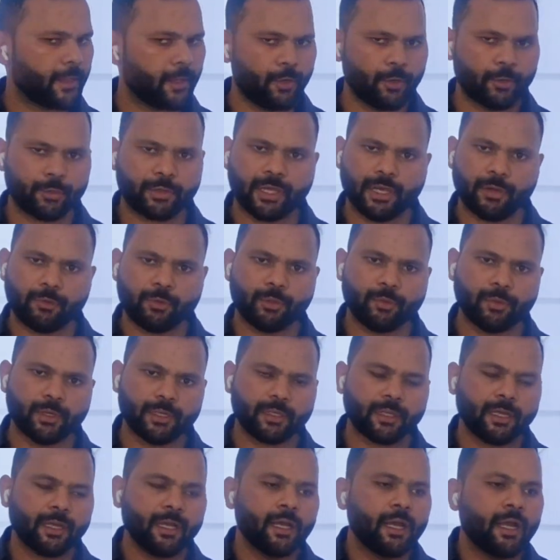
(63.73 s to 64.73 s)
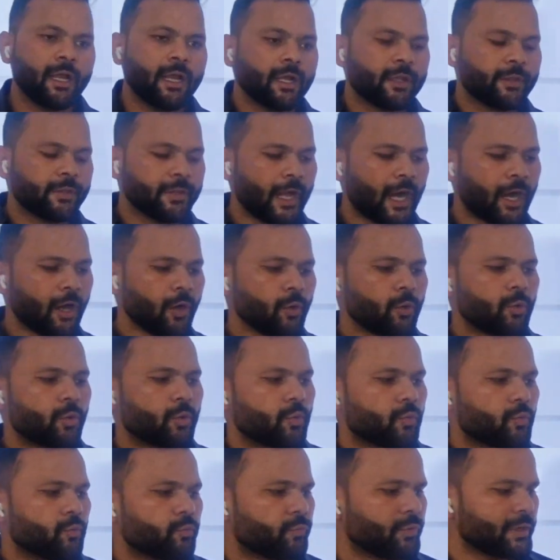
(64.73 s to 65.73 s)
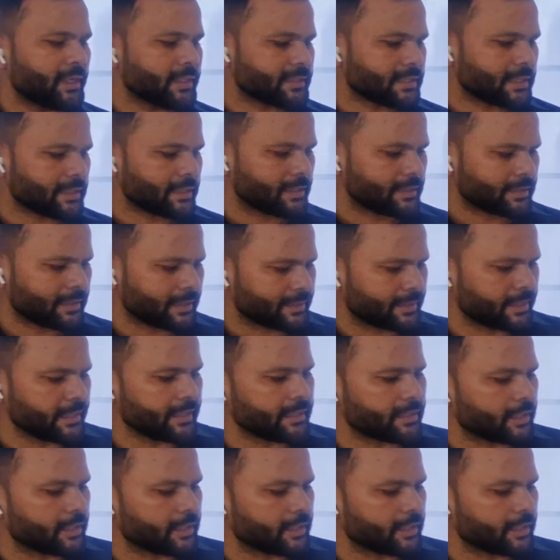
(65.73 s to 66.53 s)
Okay everyone. Now first the